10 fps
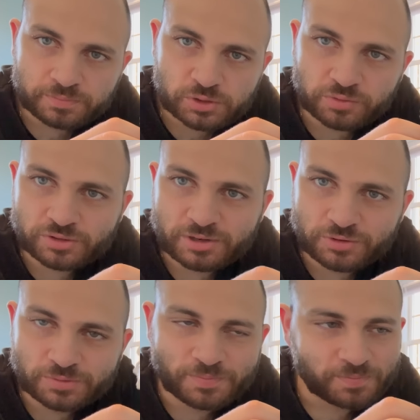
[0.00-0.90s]
So if there's
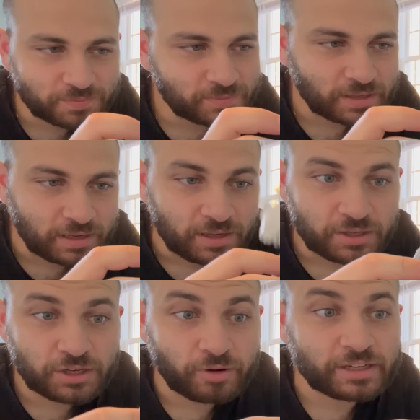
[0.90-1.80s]
ever,
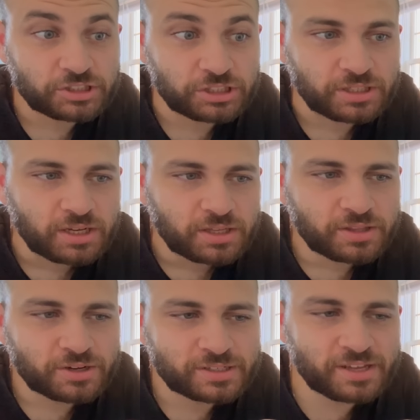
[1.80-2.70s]
you know, I cheat.
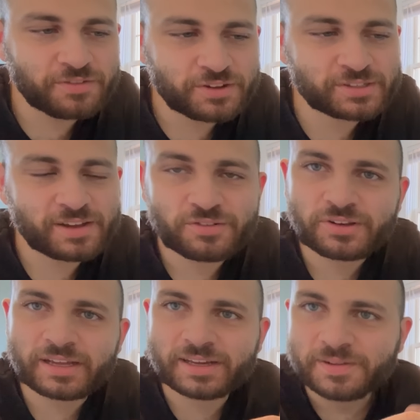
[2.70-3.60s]
If there's ever
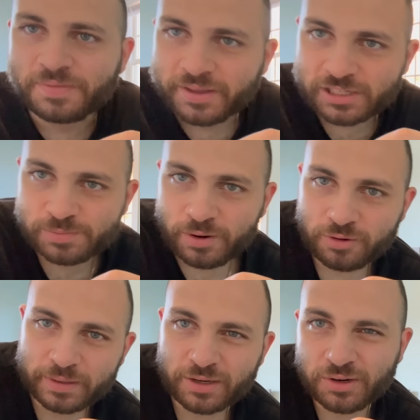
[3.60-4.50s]
like a spot where I'm
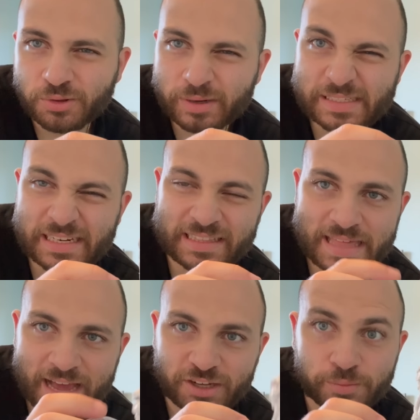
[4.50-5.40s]
like, oh, the white's not
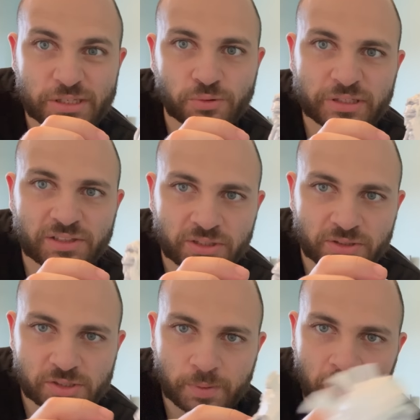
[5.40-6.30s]
that good, but it's only a little
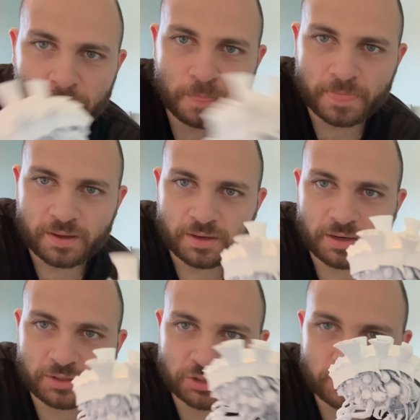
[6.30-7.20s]
spot,
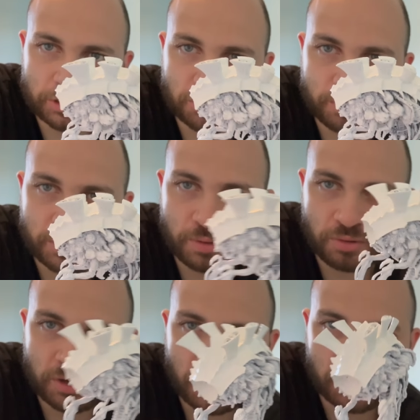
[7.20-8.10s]
I'll just make sure to put a
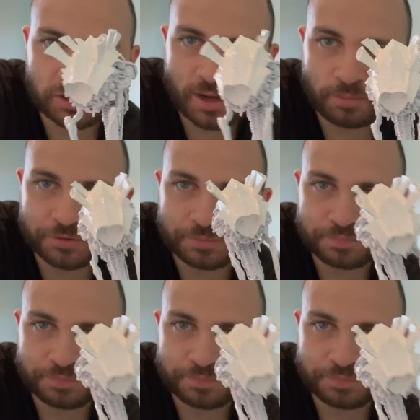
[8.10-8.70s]
polka dot on top of it.